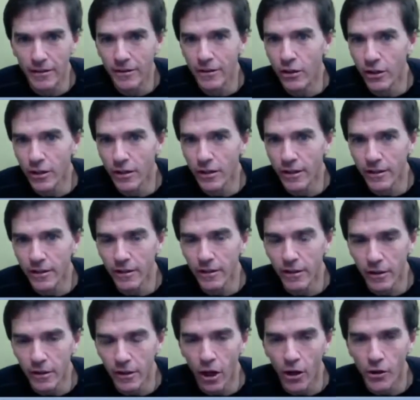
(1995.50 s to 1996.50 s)
looking at the
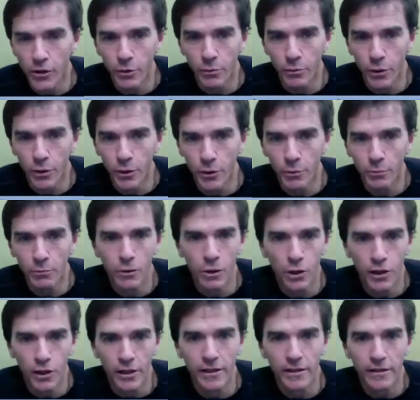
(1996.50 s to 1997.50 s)
laundry room,
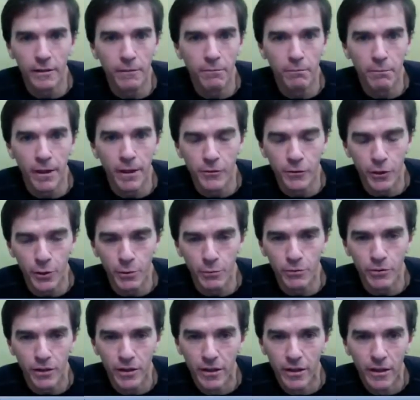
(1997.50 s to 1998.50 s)
looking at the
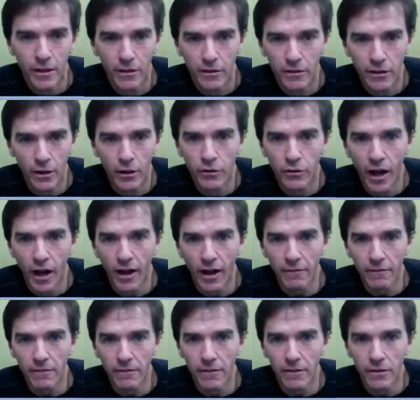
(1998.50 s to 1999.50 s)
bedrooms. You know,
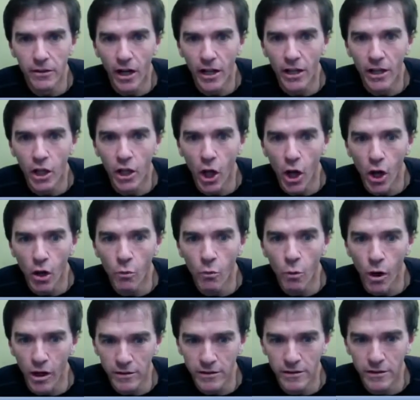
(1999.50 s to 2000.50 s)
not long
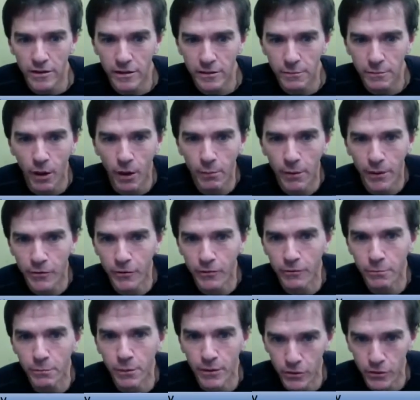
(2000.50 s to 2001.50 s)
walks into the small
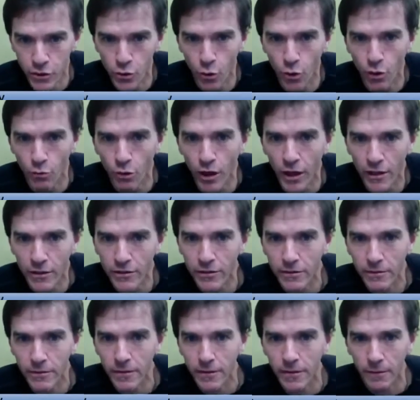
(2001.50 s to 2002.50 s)
bedrooms, but short walks.
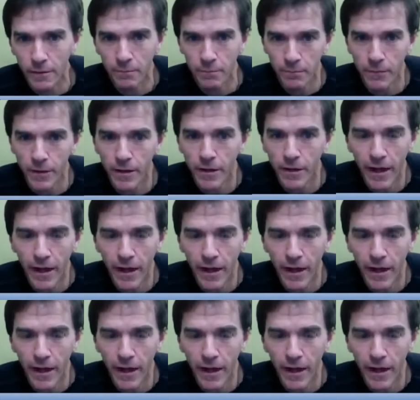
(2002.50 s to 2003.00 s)
Mm-hmm.